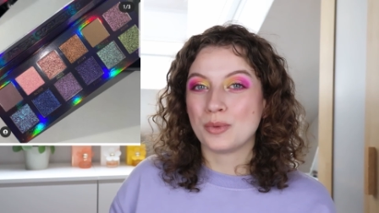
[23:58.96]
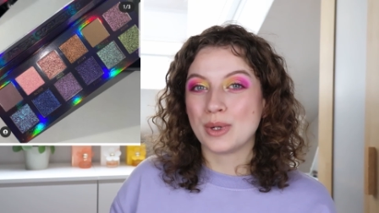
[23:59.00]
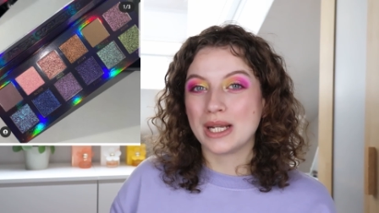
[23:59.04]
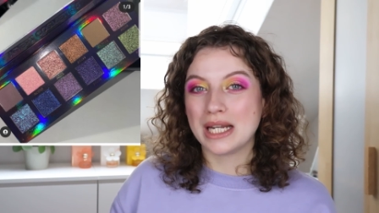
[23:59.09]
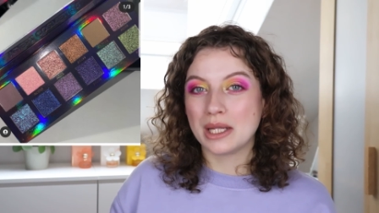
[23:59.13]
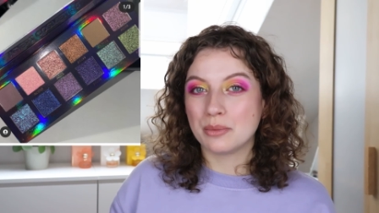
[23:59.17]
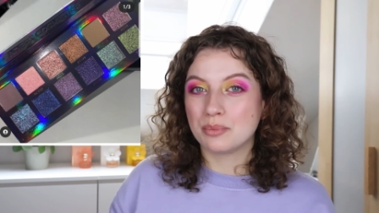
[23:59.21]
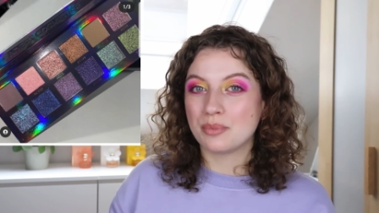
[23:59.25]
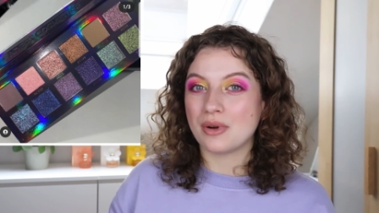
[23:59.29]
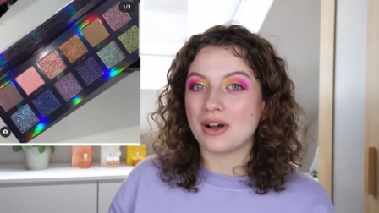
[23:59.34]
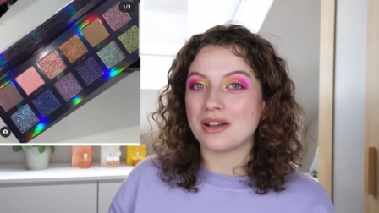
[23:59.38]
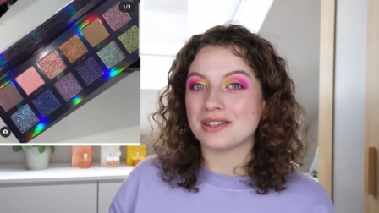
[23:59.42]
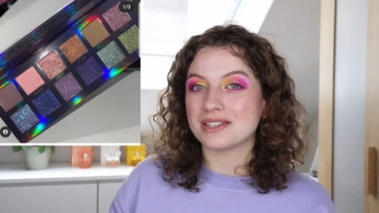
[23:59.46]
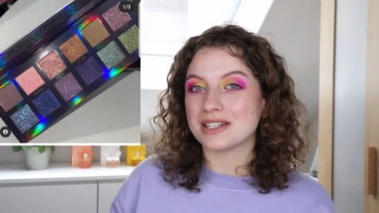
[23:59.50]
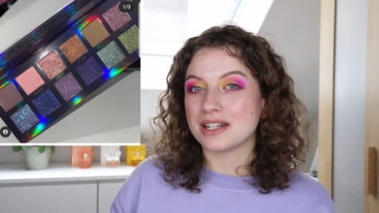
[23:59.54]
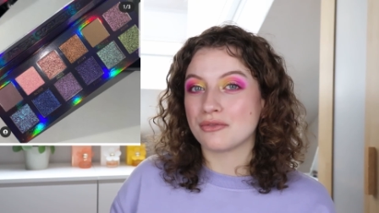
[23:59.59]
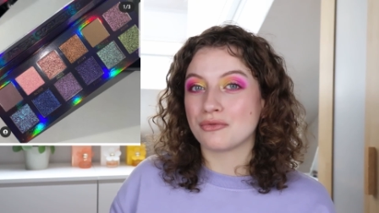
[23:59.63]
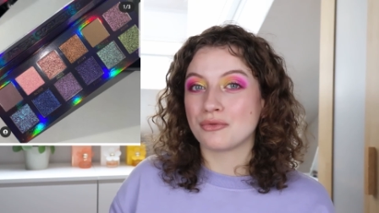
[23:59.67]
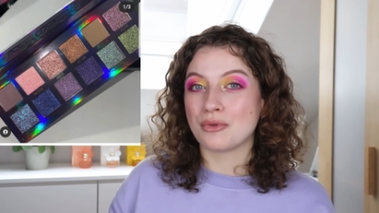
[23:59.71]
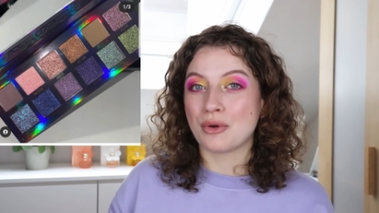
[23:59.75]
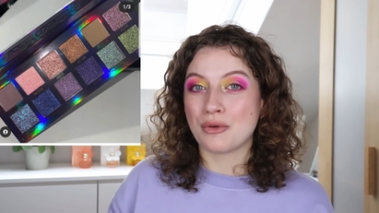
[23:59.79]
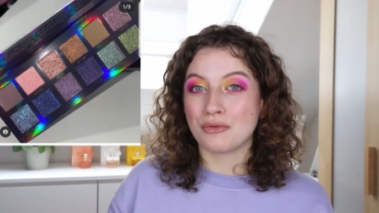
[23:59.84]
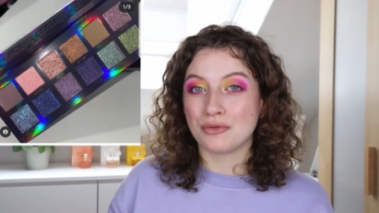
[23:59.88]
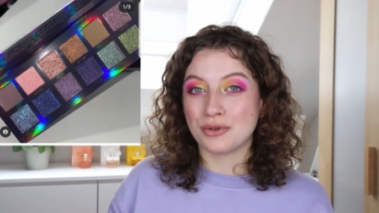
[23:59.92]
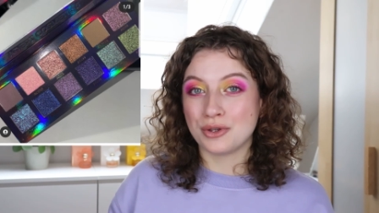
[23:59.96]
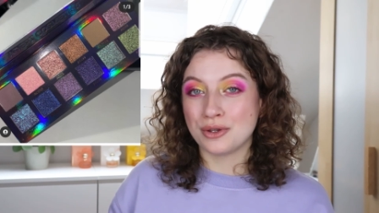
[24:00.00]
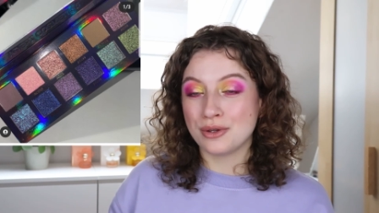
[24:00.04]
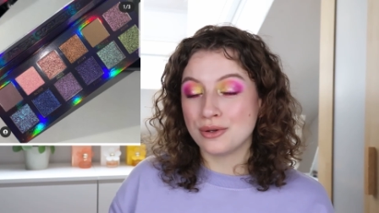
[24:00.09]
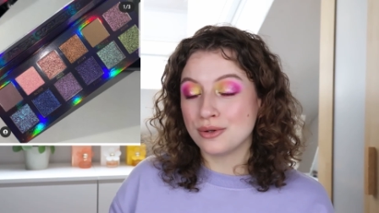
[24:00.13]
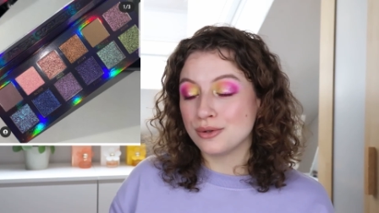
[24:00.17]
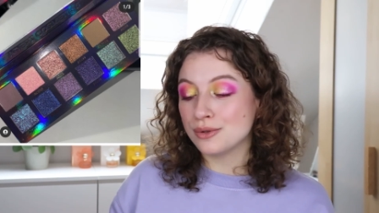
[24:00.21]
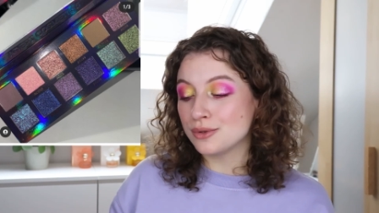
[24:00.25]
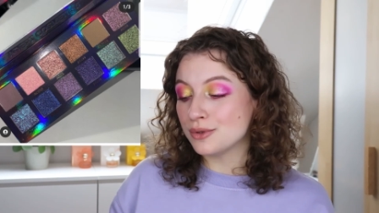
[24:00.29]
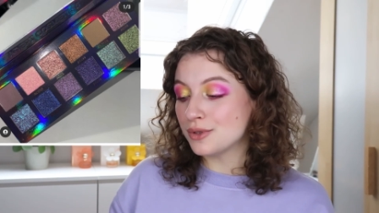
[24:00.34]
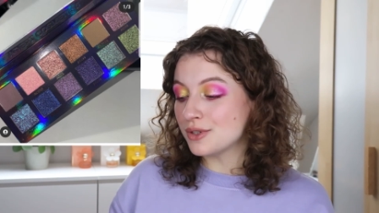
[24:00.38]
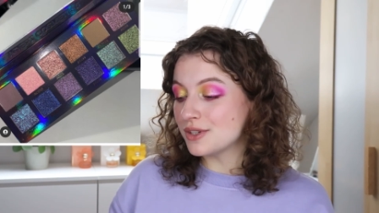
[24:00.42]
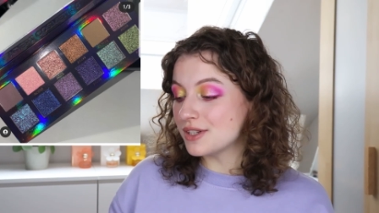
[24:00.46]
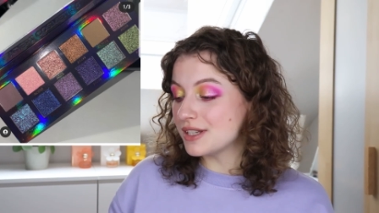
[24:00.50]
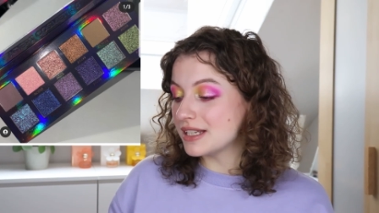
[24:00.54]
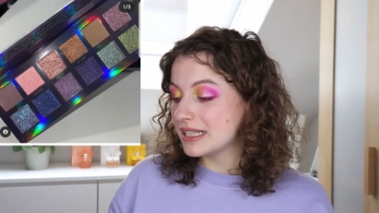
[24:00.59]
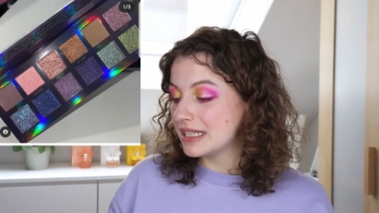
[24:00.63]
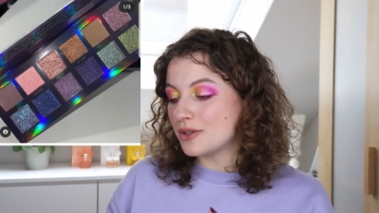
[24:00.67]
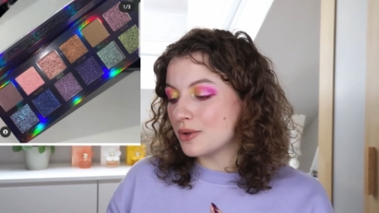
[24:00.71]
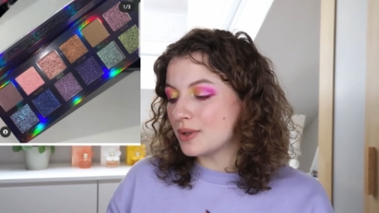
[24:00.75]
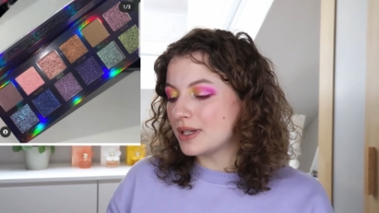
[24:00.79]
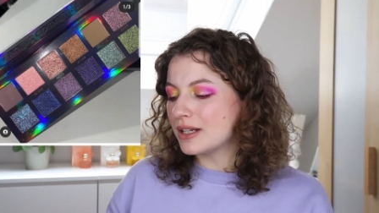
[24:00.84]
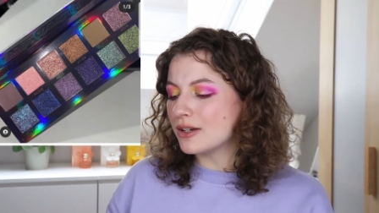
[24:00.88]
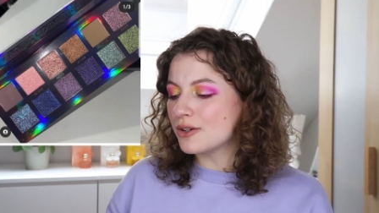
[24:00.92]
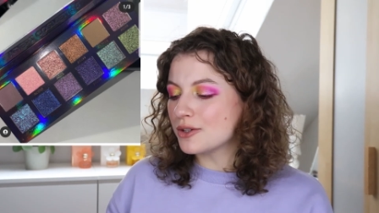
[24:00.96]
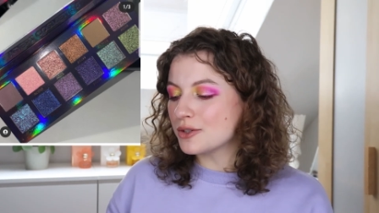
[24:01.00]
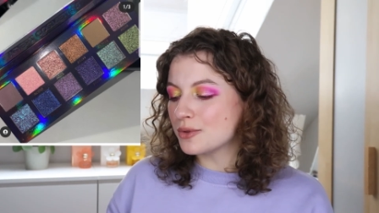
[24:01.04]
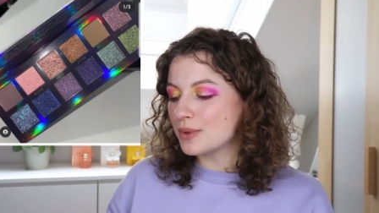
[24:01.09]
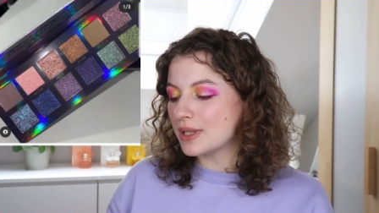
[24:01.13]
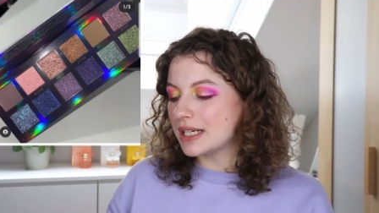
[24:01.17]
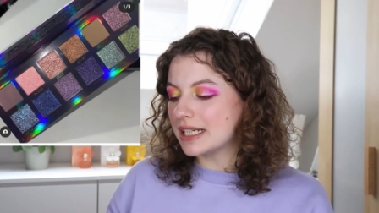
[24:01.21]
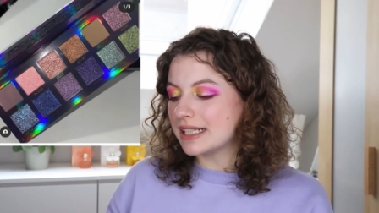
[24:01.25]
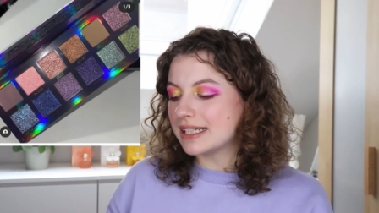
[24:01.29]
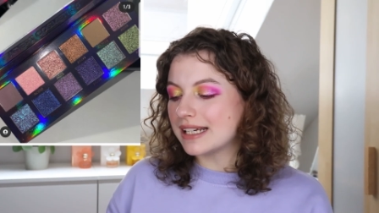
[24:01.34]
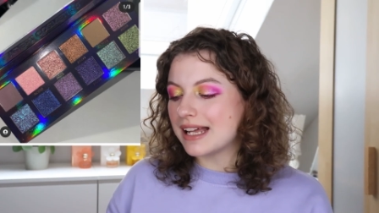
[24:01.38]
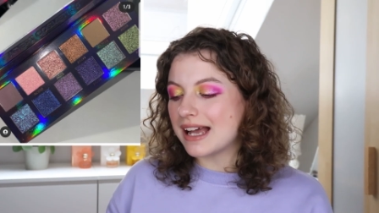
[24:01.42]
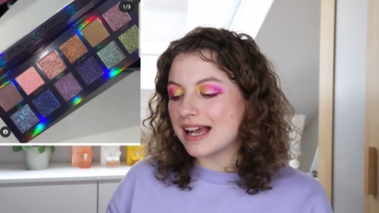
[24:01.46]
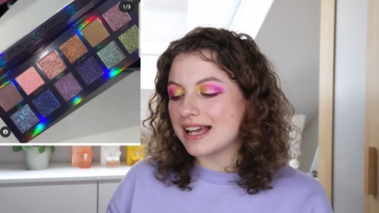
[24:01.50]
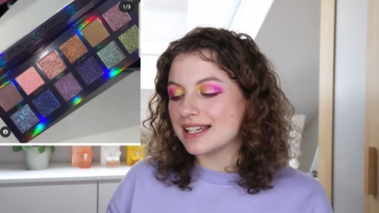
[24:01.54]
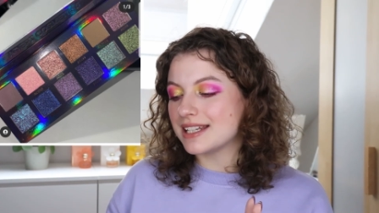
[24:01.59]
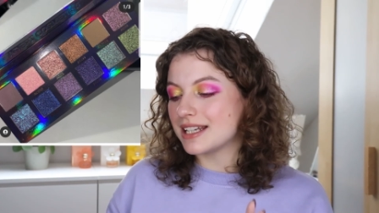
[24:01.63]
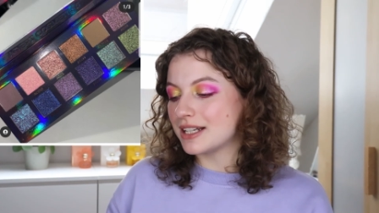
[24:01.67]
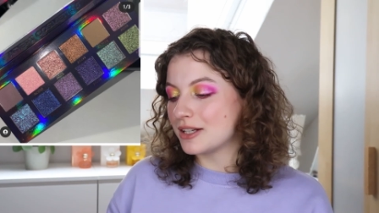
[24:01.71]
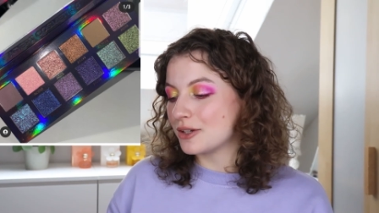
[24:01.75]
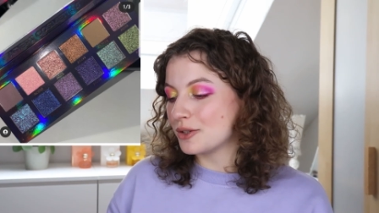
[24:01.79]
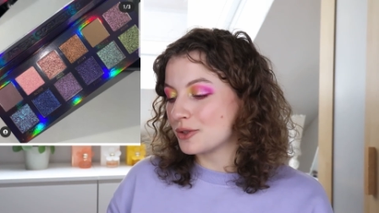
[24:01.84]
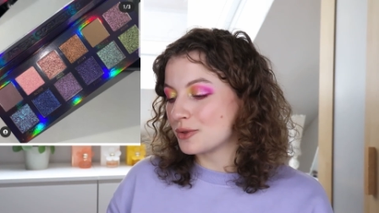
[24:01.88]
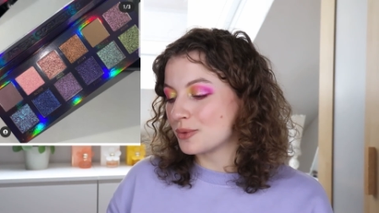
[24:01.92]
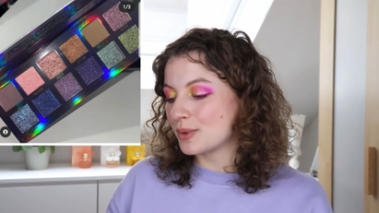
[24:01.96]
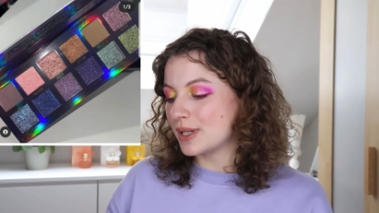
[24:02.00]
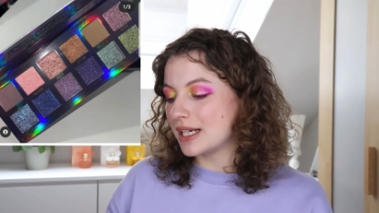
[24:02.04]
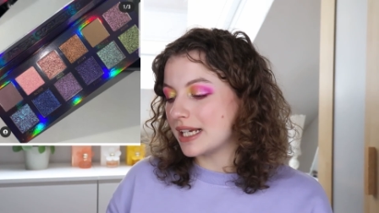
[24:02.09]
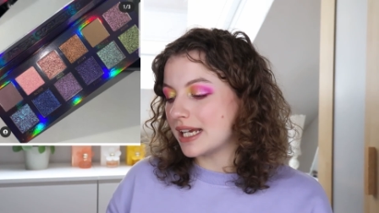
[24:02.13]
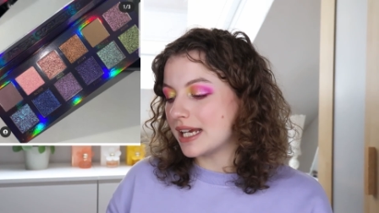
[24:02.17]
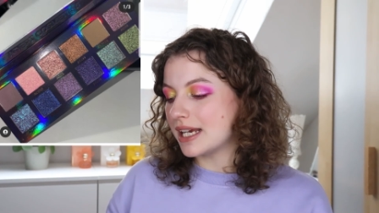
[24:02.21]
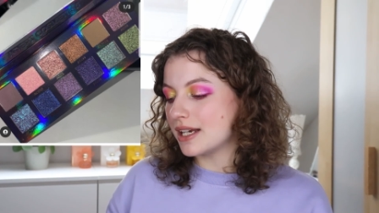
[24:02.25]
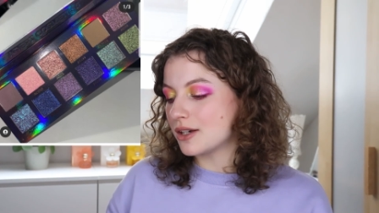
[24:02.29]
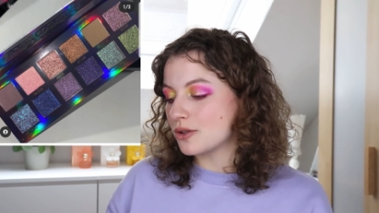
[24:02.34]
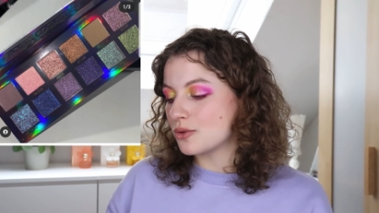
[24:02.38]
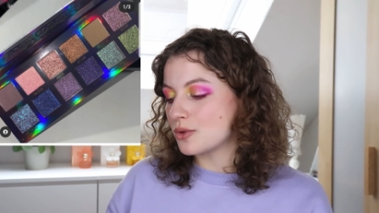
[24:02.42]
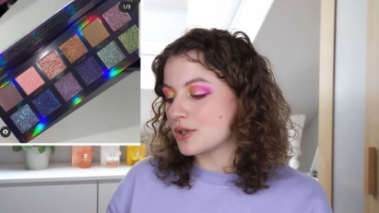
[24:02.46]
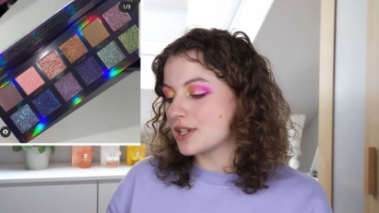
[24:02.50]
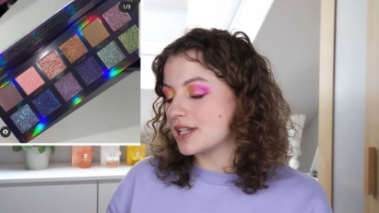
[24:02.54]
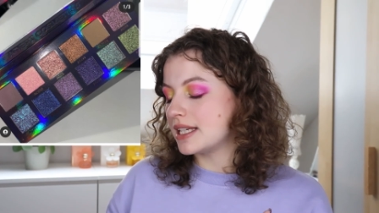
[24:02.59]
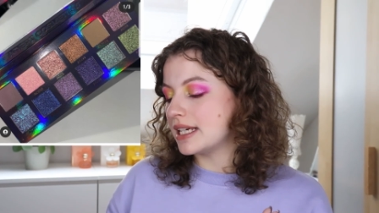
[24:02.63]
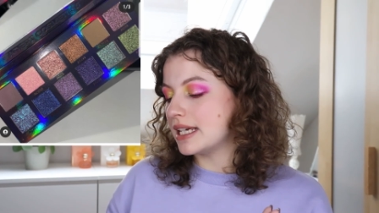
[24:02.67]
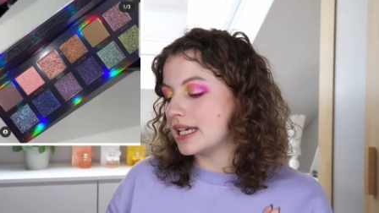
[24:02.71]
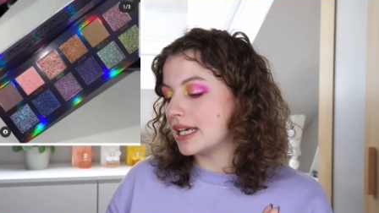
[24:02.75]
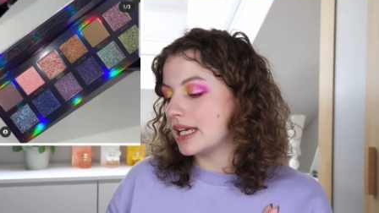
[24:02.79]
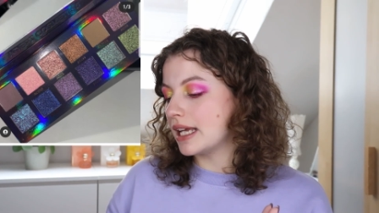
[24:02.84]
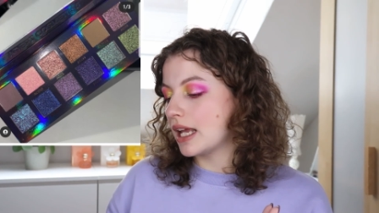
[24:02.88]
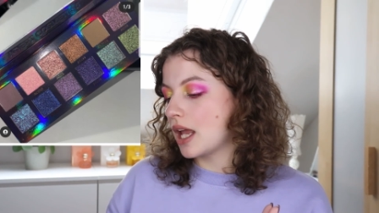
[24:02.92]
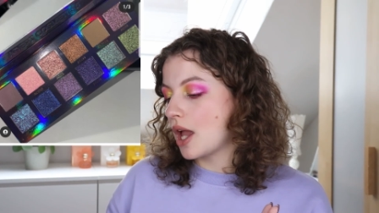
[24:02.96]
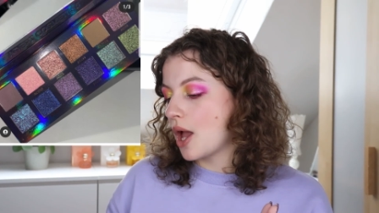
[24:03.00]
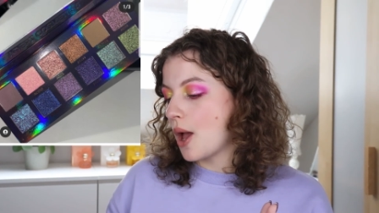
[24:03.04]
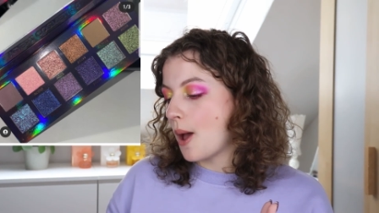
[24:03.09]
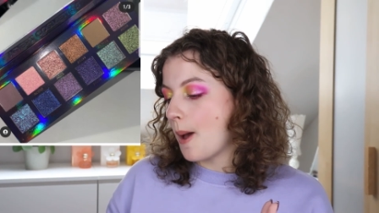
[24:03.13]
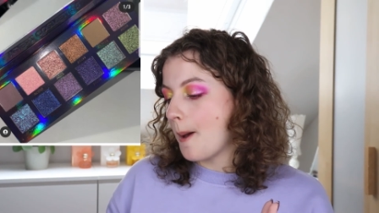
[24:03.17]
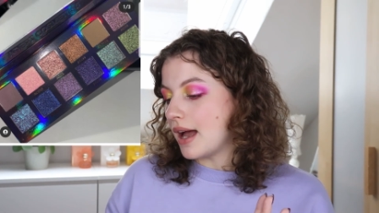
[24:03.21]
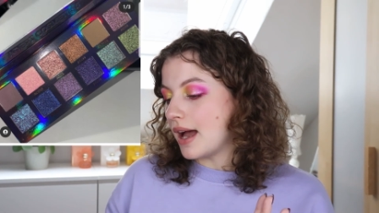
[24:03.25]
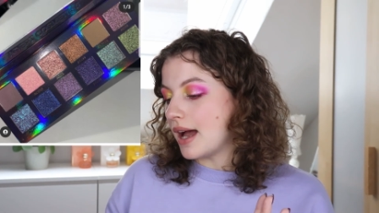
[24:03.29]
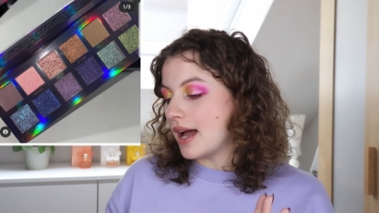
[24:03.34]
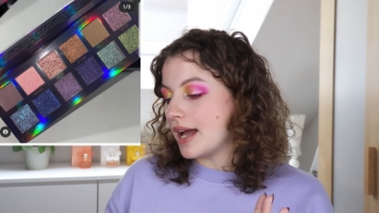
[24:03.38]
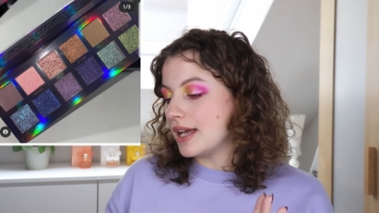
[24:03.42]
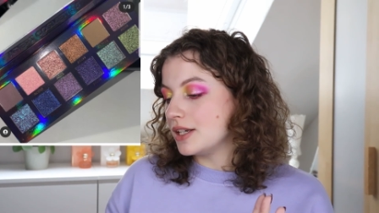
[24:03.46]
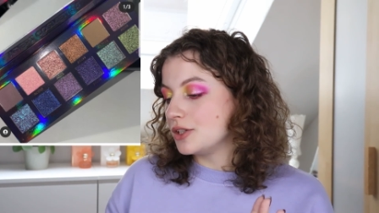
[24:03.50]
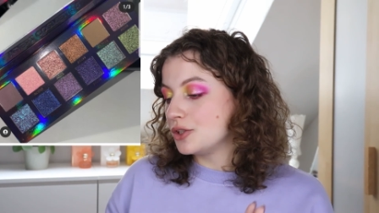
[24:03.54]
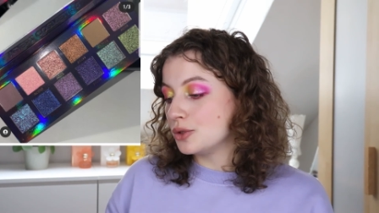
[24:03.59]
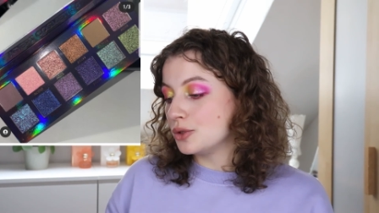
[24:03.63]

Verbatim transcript: really positive reviews. So it looks really nice, it looks really interesting. I